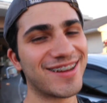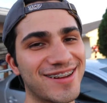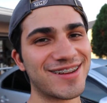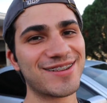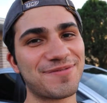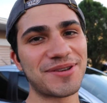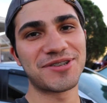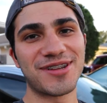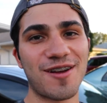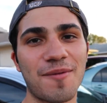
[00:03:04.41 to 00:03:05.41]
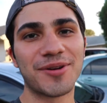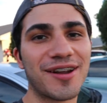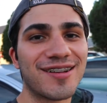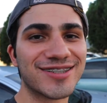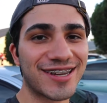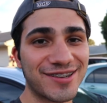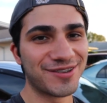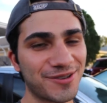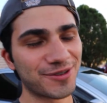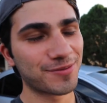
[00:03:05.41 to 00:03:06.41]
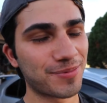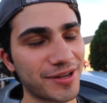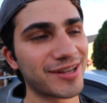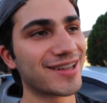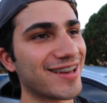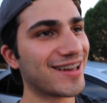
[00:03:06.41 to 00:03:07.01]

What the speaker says: It's basically common knowledge how to do it, but